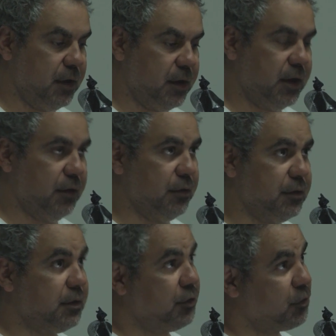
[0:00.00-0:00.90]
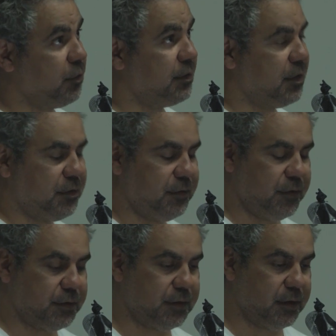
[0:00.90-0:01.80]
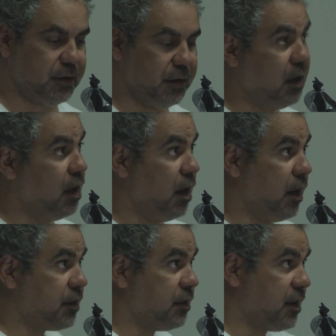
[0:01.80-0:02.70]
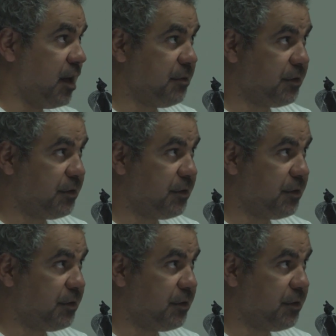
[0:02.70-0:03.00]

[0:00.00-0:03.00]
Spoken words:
here at Central Queensland University. I actually came in